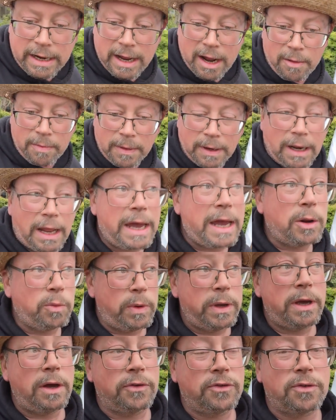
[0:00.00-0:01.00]
down the lane.
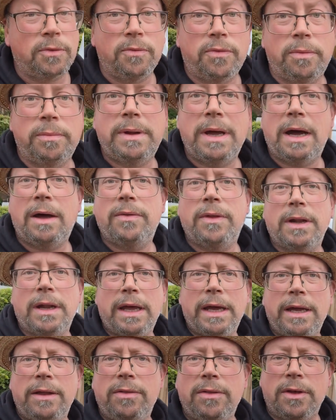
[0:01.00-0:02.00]
We got some from down the
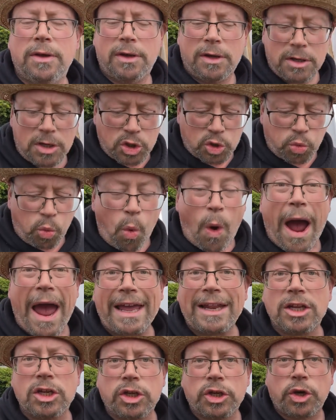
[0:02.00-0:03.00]
lane there as
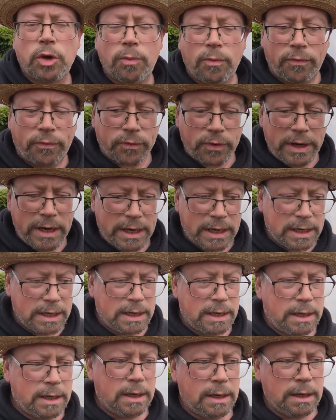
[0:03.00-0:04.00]
wild comfrey,
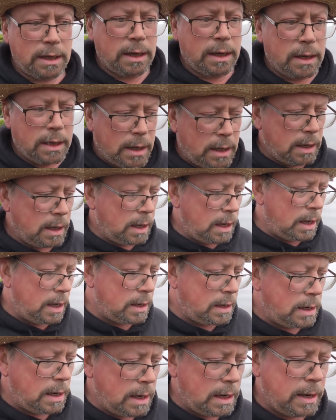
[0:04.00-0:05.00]

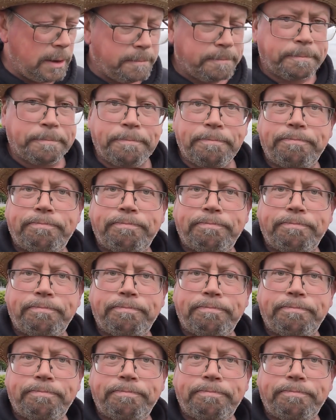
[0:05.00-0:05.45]
and